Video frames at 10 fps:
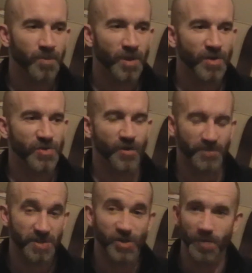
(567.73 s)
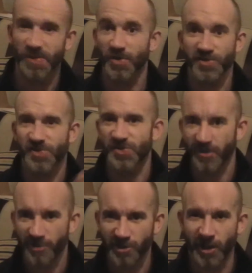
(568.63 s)
because obviously Toby Jones is a
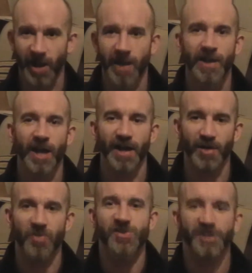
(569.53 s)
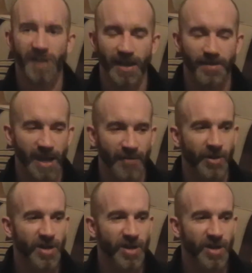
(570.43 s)
serial killer and he wants to take him down.